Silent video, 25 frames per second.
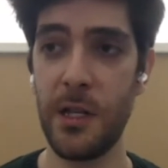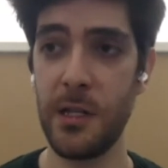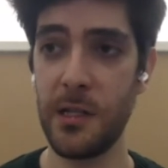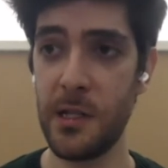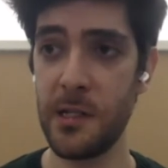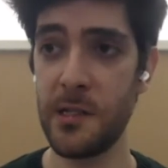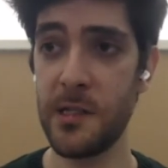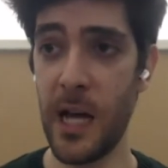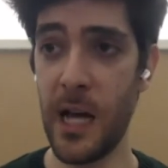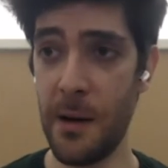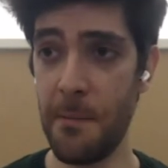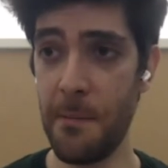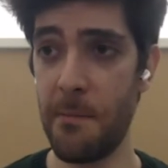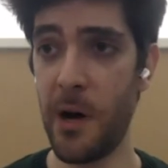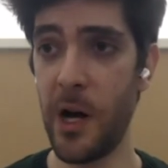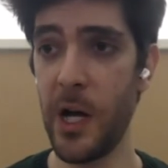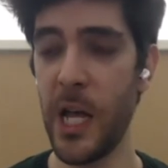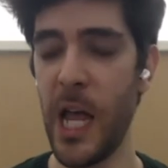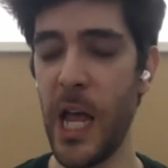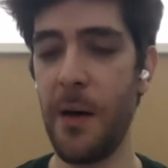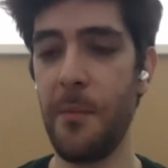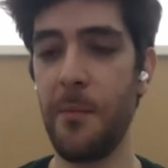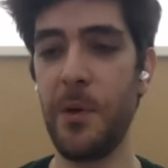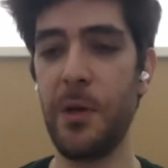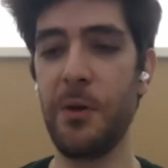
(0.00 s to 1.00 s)
So this
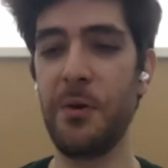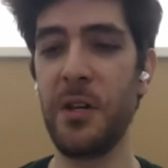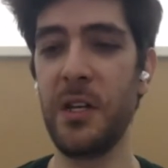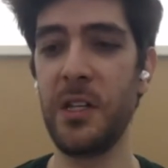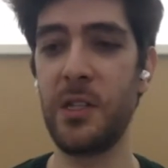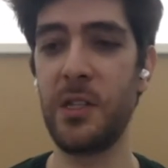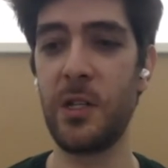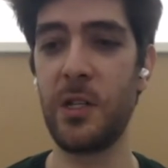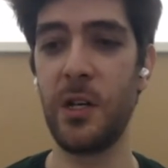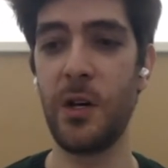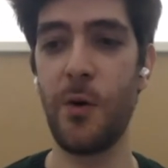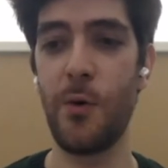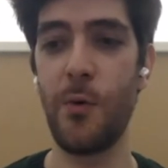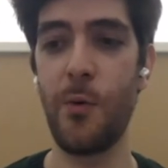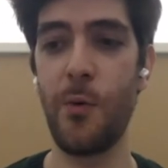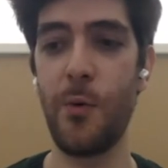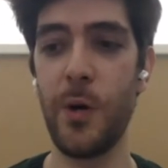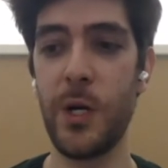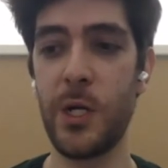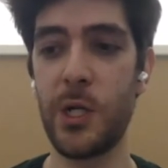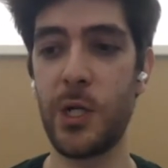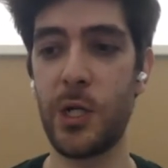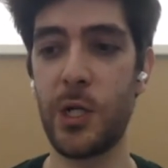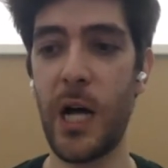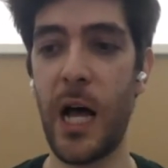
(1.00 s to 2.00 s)
is done by MUnit,